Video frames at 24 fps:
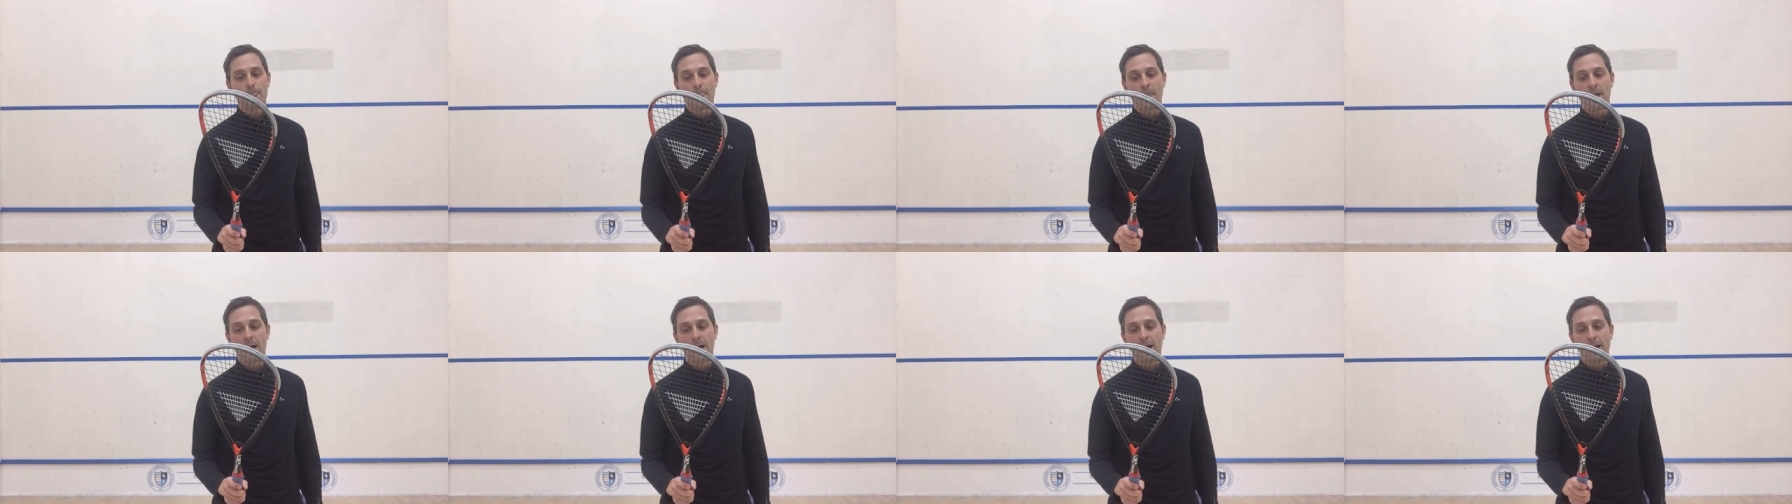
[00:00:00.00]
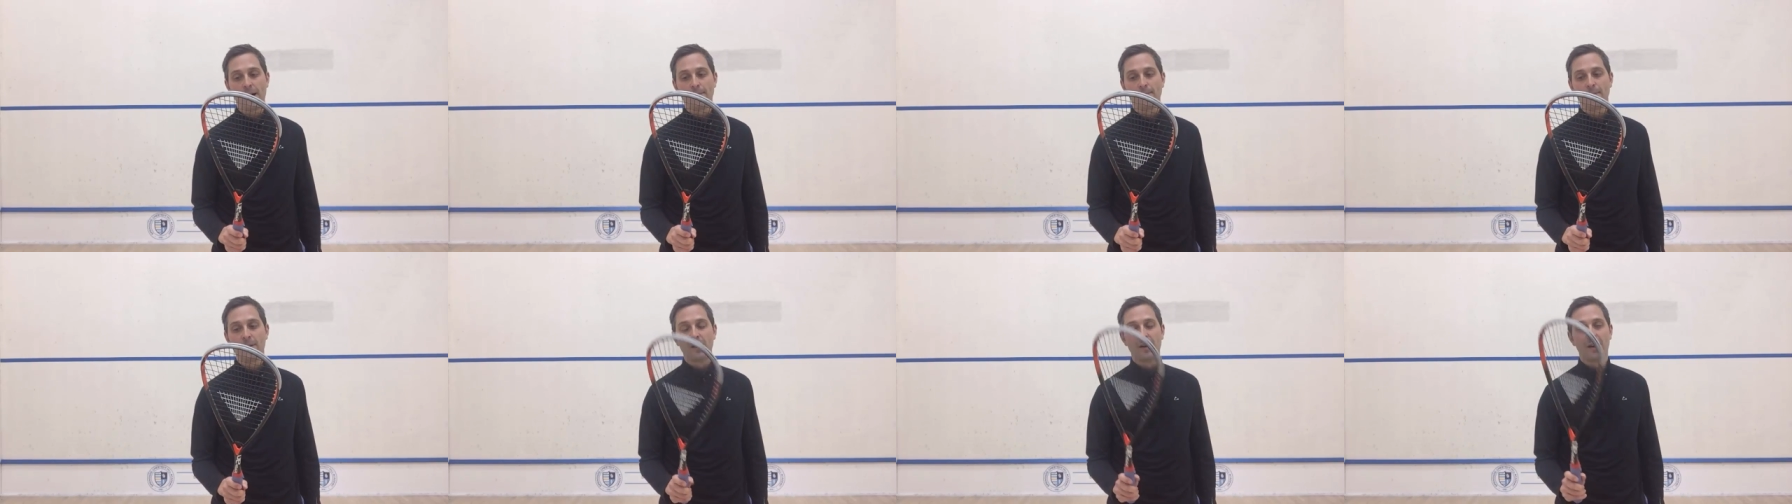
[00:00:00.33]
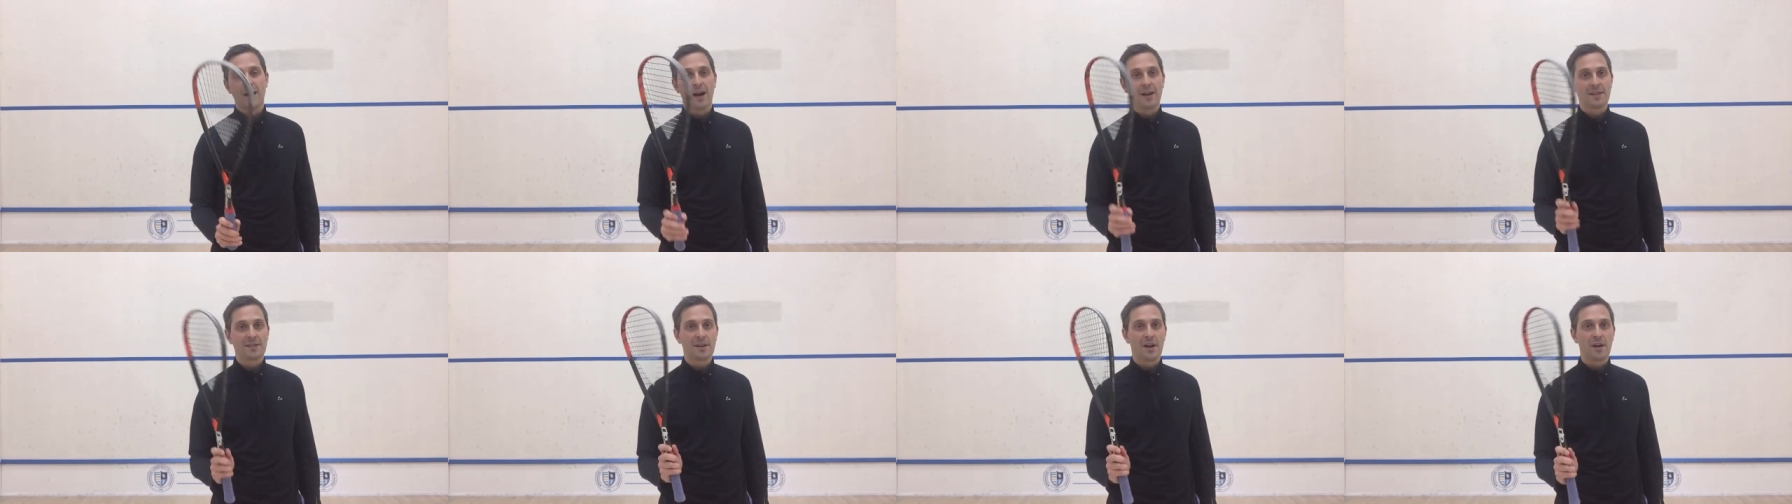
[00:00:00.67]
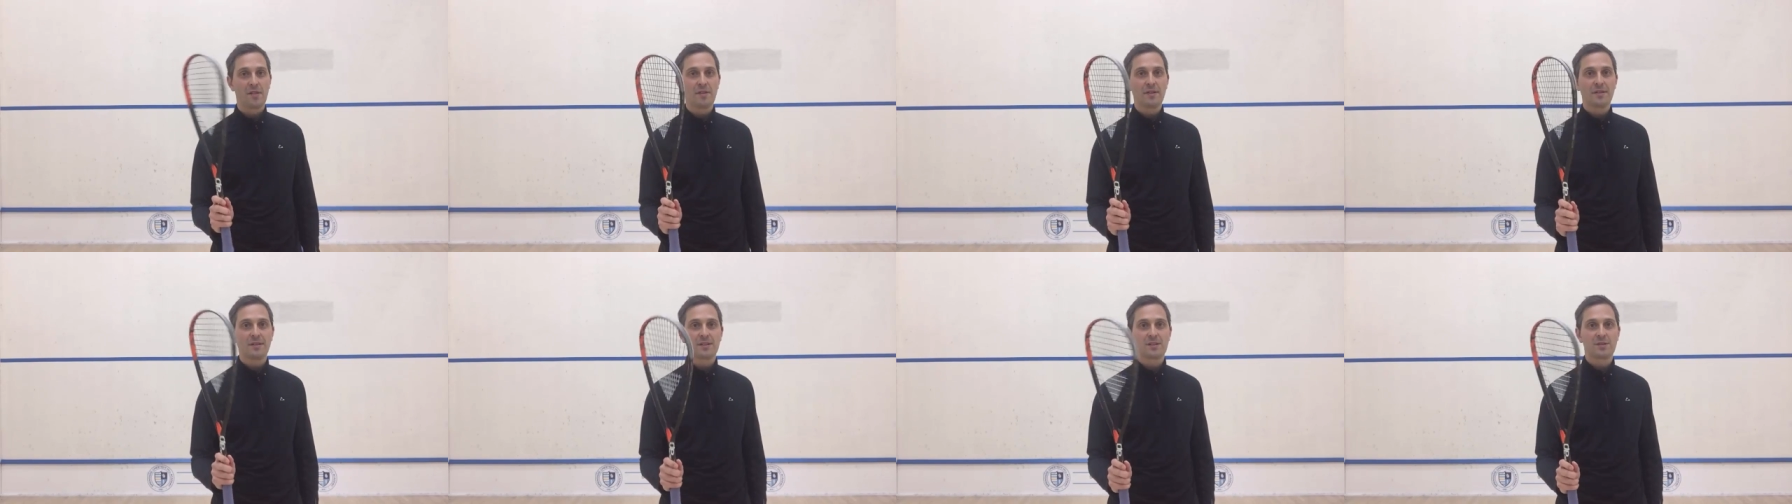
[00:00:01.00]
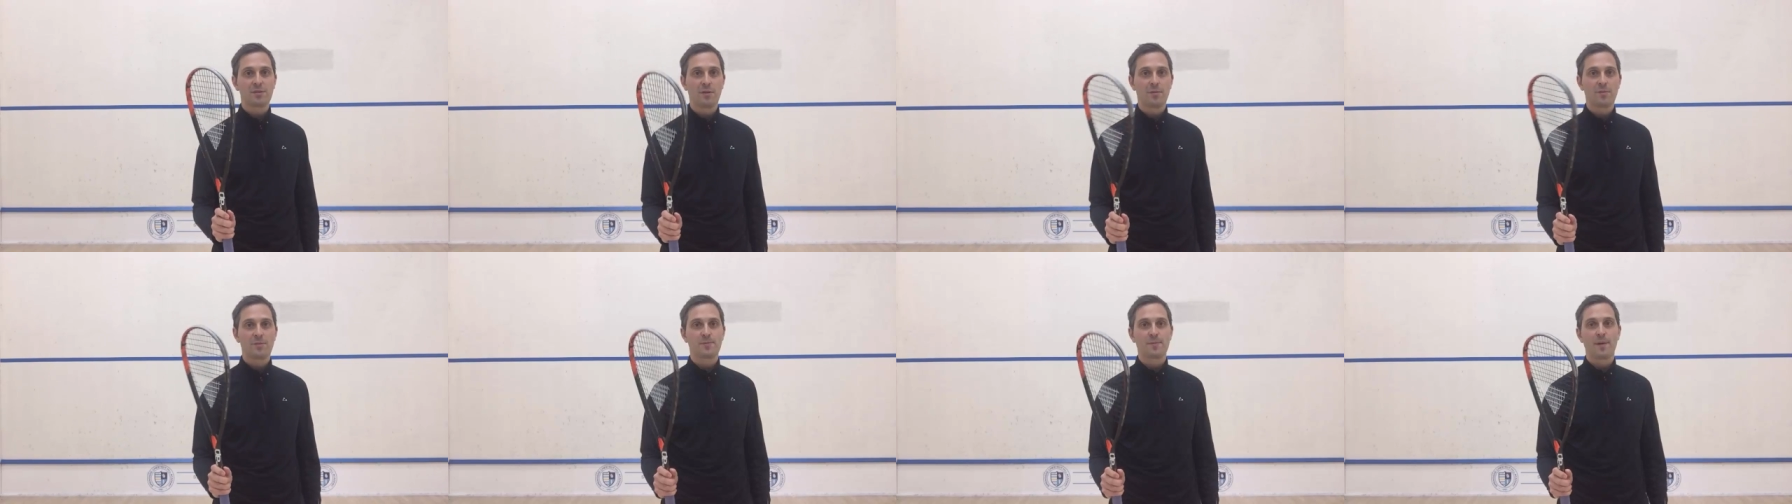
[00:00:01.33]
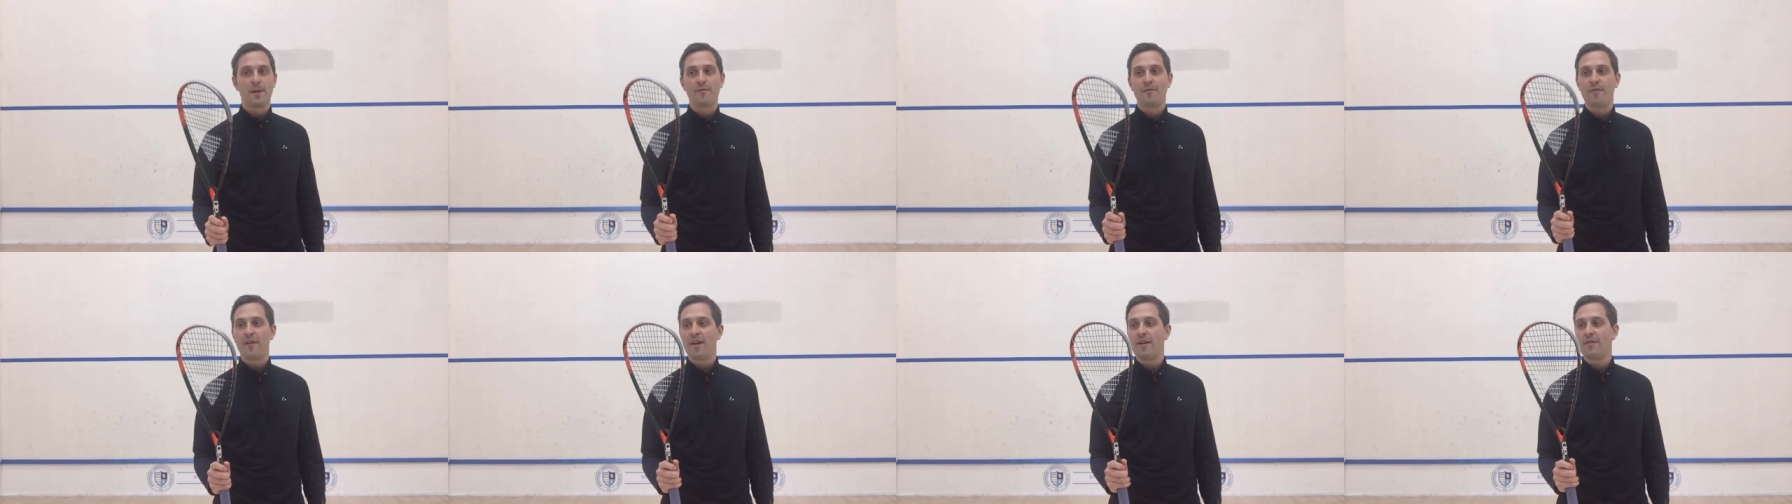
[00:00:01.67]
So I think this one was my
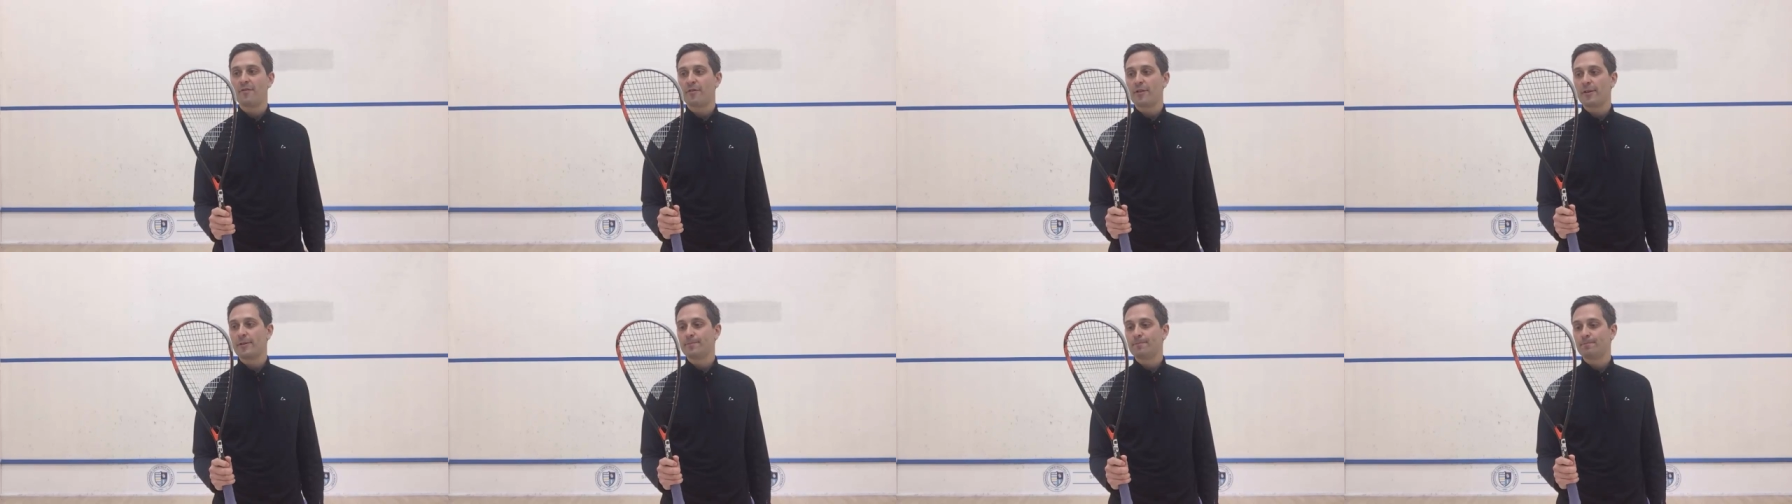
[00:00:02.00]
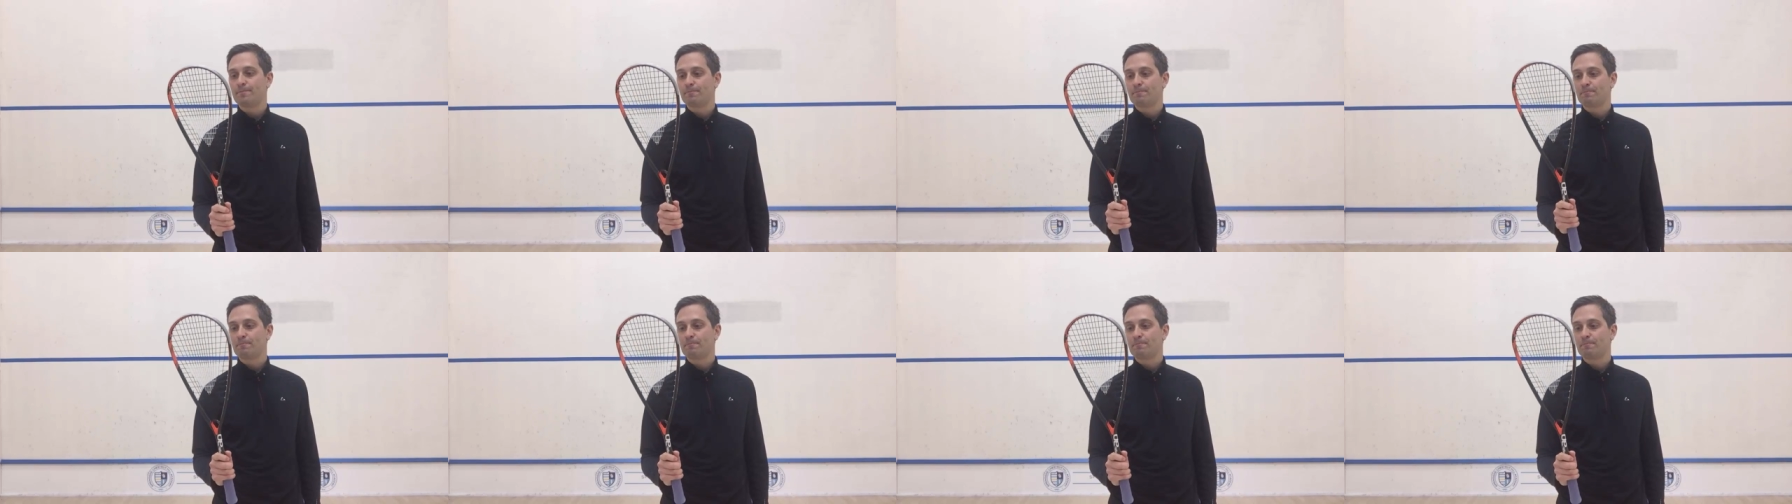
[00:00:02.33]
favorite.